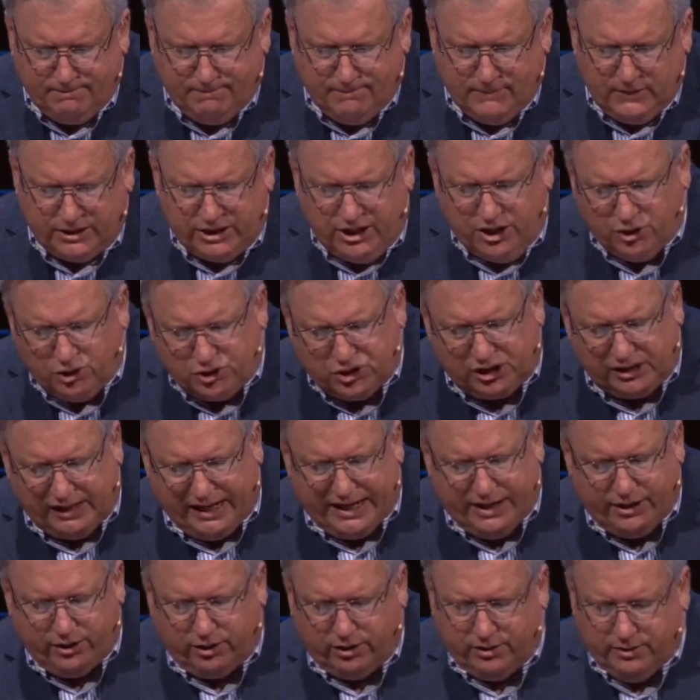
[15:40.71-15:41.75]
Years
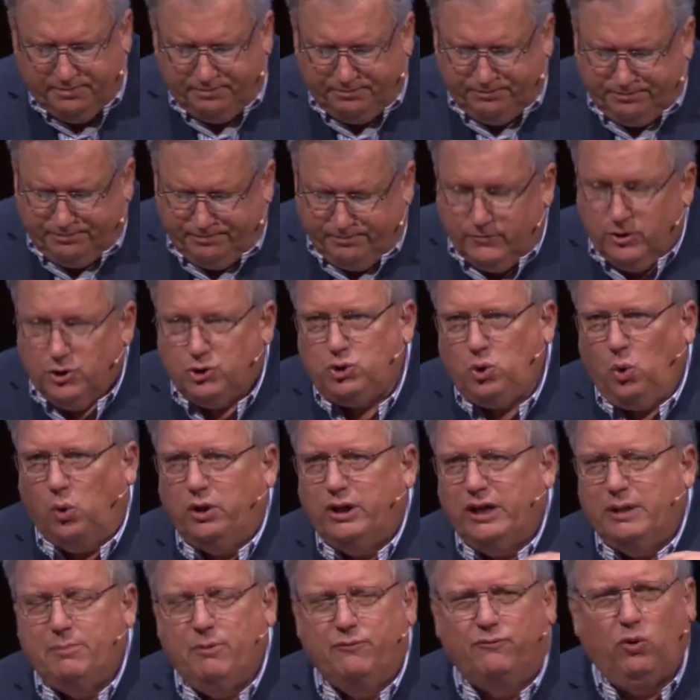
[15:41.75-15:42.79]
later,
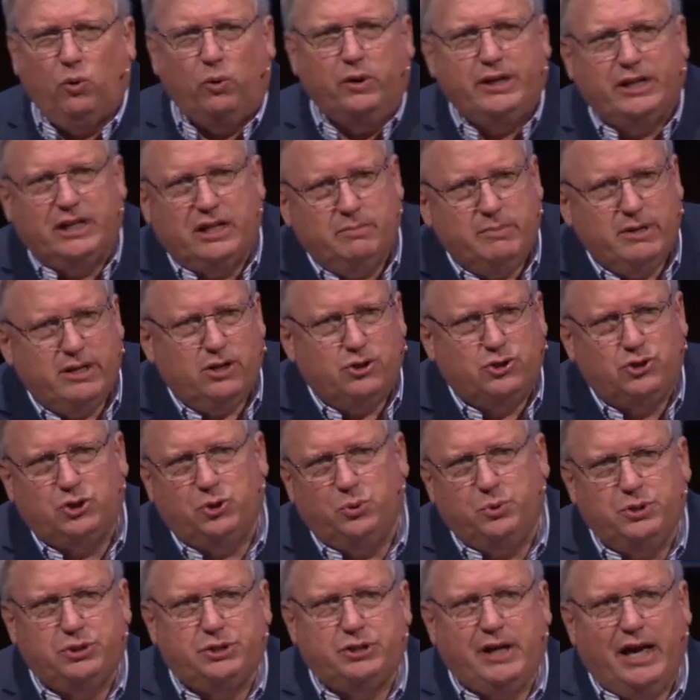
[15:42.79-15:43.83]
shortly before he committed
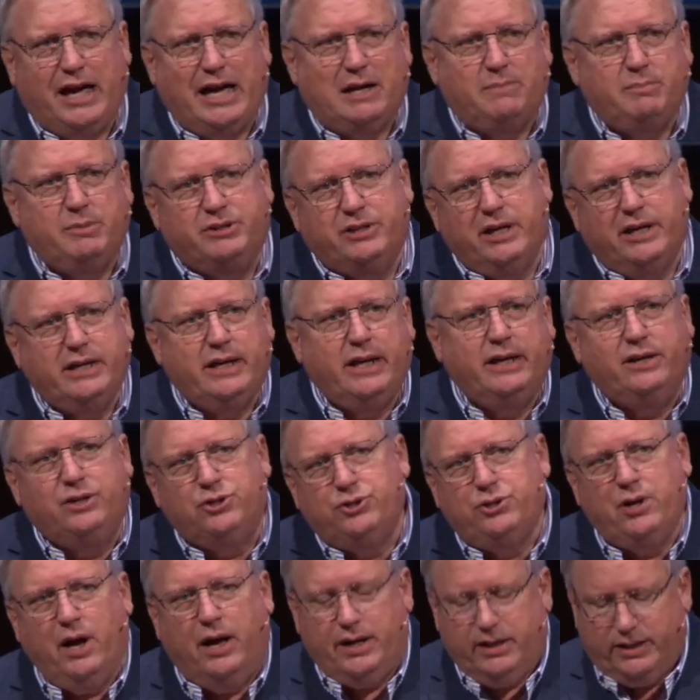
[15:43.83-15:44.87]
suicide by taking a
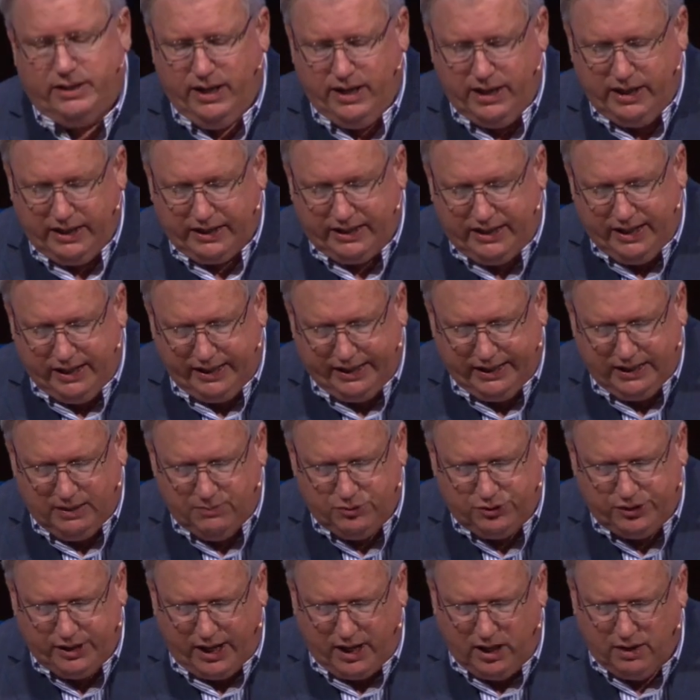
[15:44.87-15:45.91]
shotgun and killing
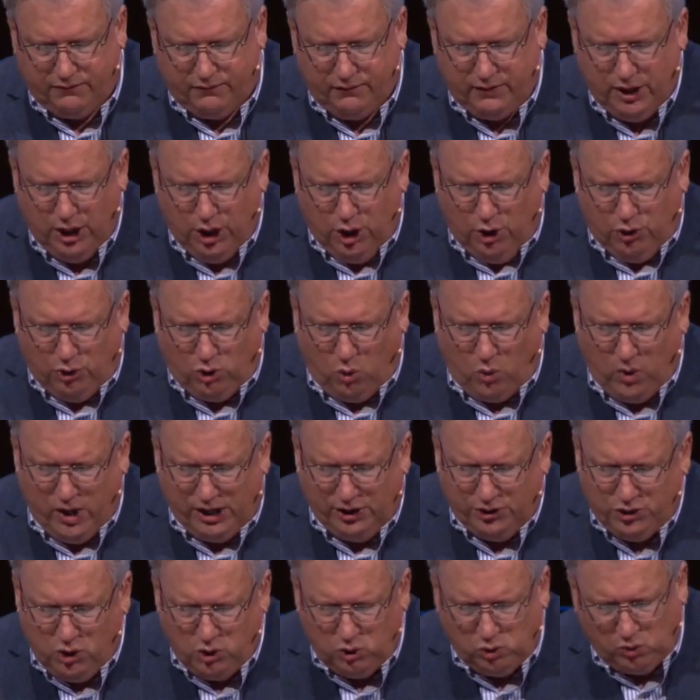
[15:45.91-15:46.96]
himself, the
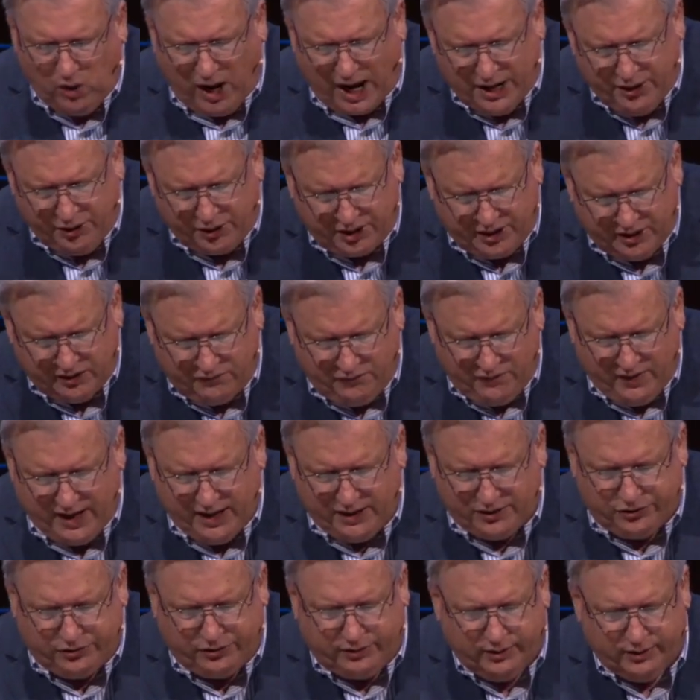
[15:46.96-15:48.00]
well-known writer
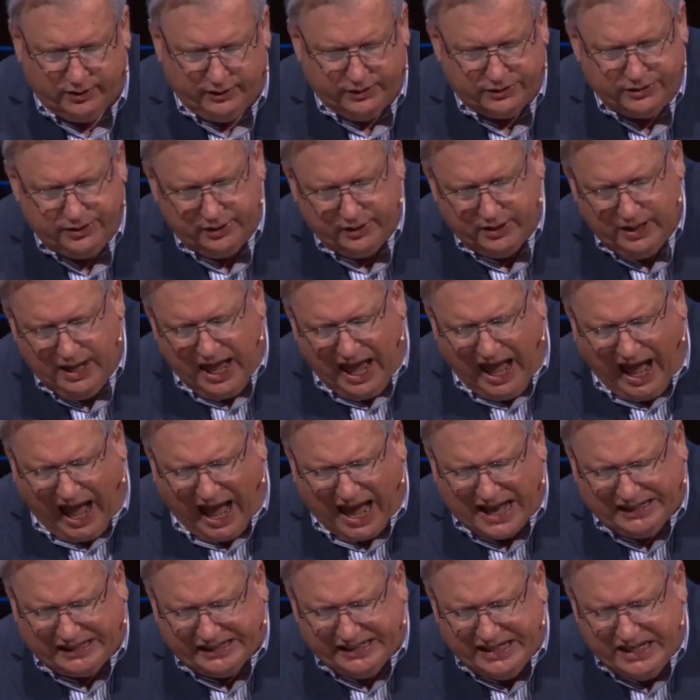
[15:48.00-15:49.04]
confessed, listen,
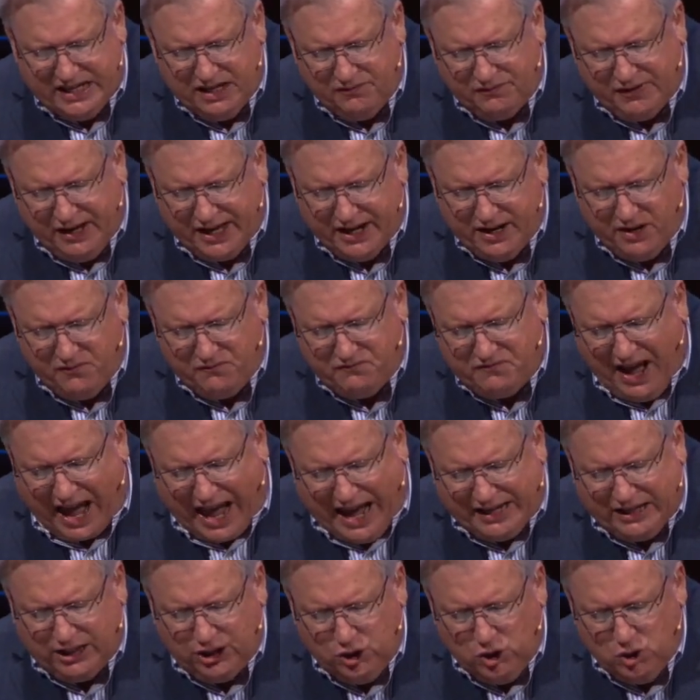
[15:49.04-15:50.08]
"I live in a
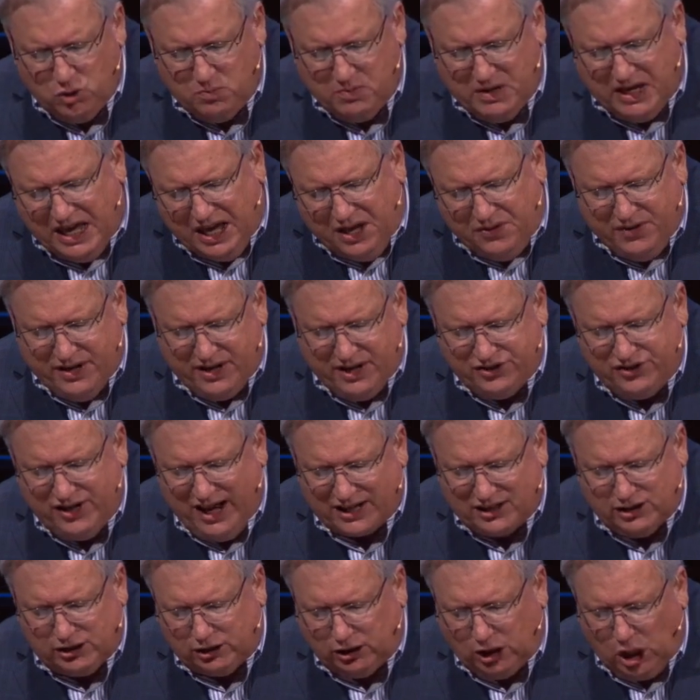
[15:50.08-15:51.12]
vacuum that is
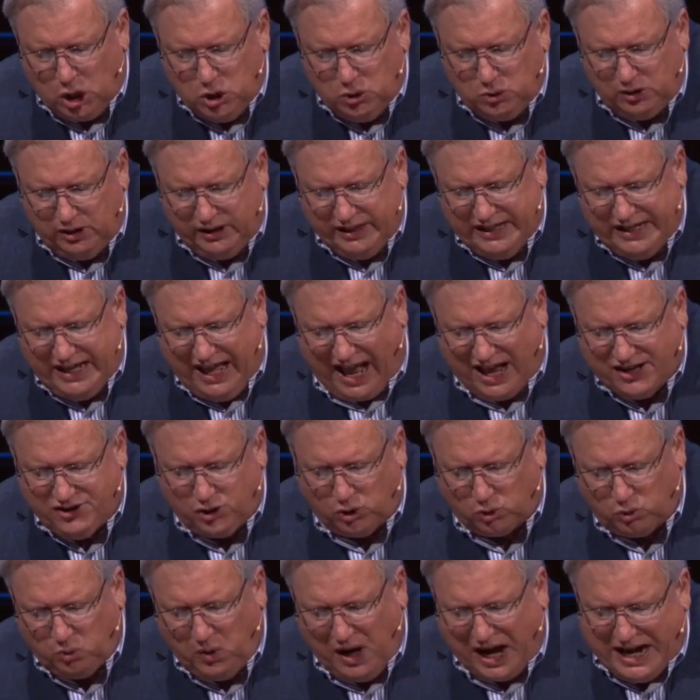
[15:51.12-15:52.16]
as lonely as a
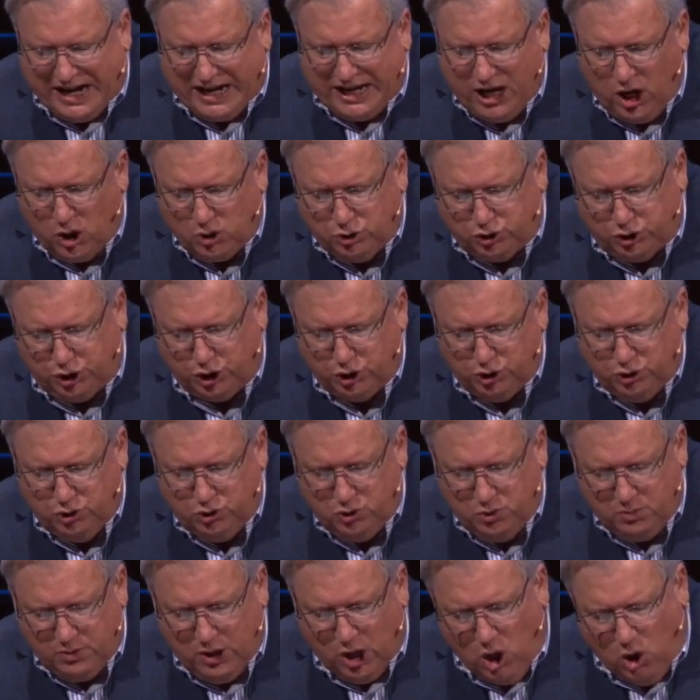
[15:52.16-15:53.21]
radio
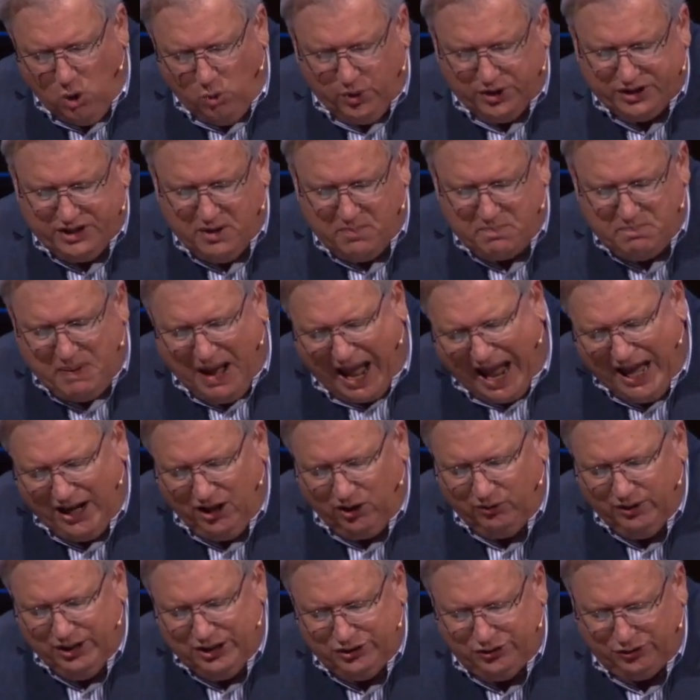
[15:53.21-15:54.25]
tube when the
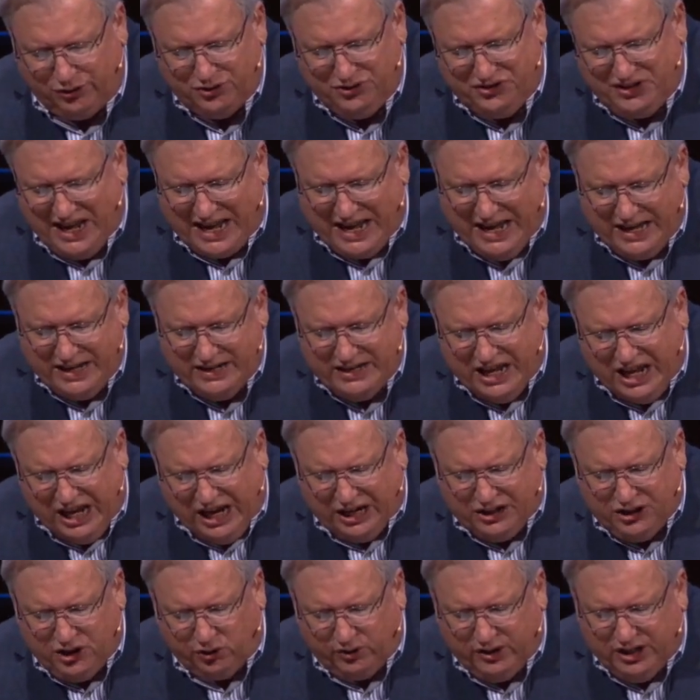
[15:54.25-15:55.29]
batteries are dead
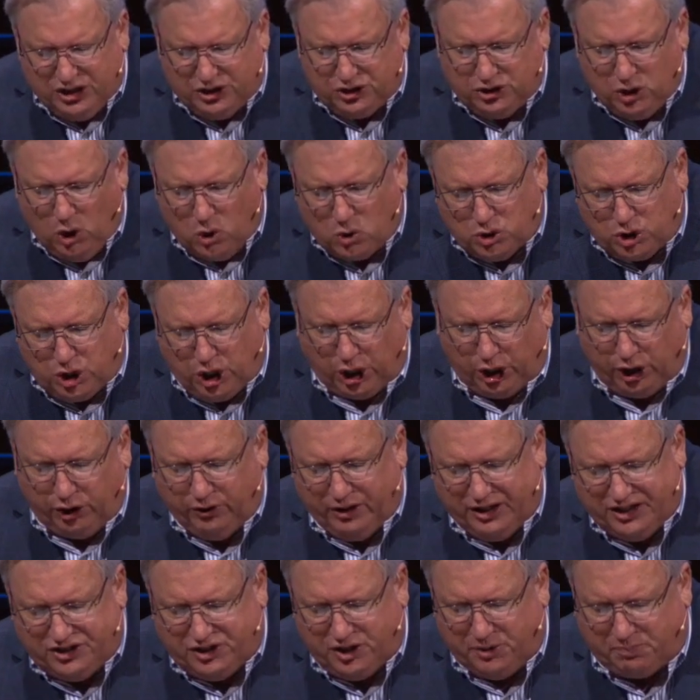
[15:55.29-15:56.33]
and there is no
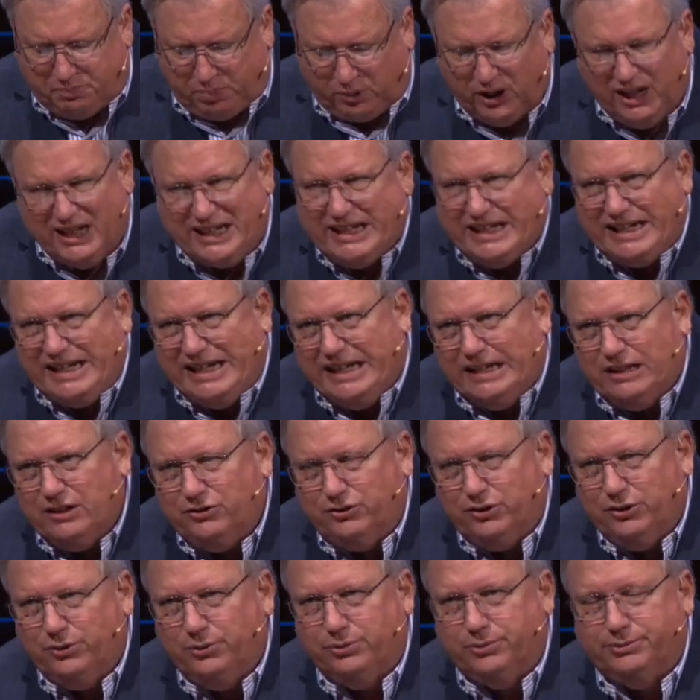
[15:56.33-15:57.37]
current to plug it
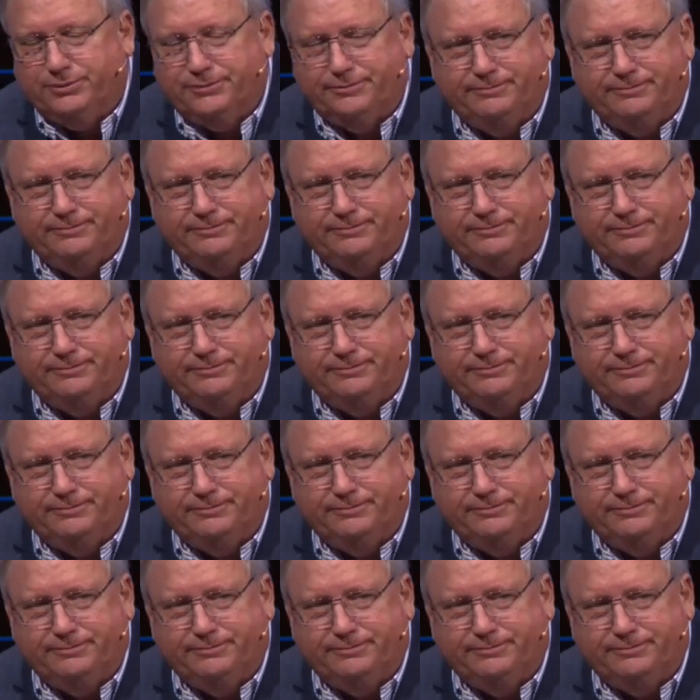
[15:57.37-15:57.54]
into."